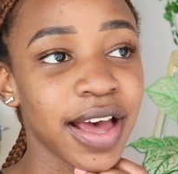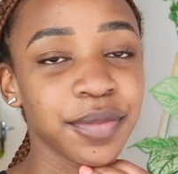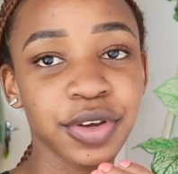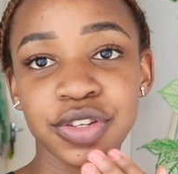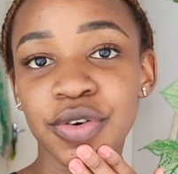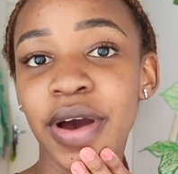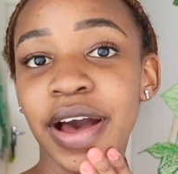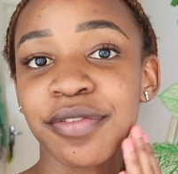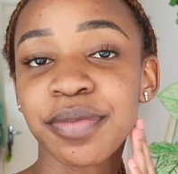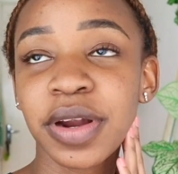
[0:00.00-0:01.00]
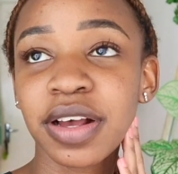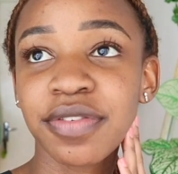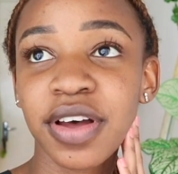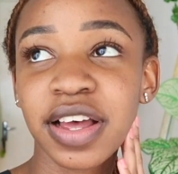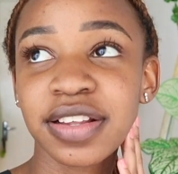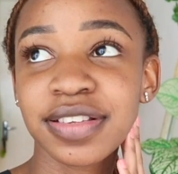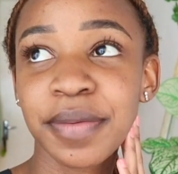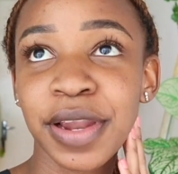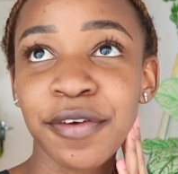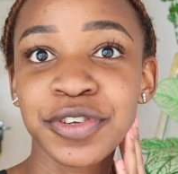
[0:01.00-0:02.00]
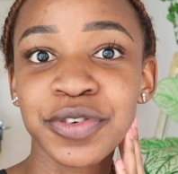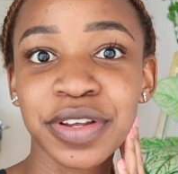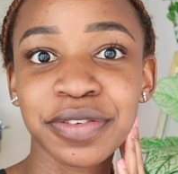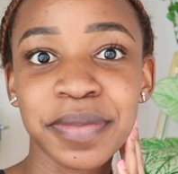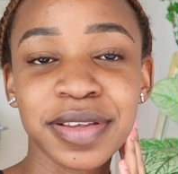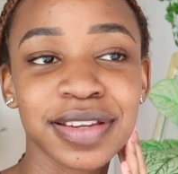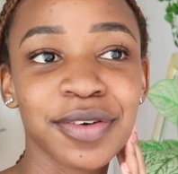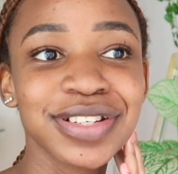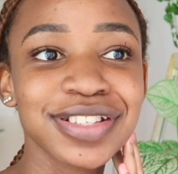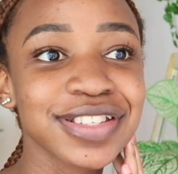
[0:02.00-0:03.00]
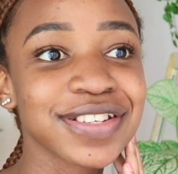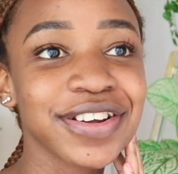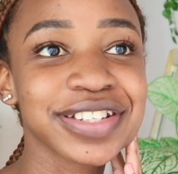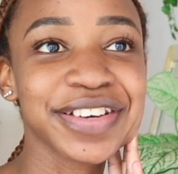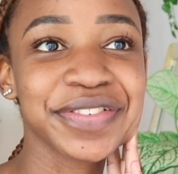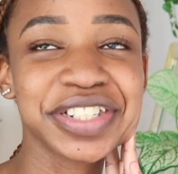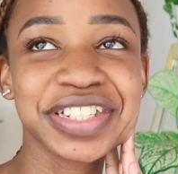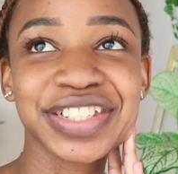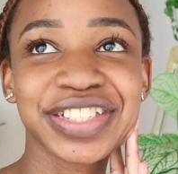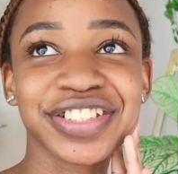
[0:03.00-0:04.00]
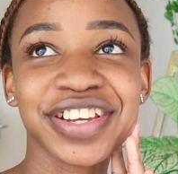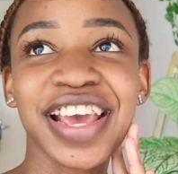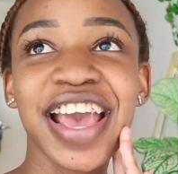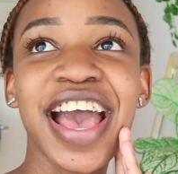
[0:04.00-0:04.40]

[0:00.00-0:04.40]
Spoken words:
I'm going to go have breakfast, some leftovers from yesterday, which is not a very good decision.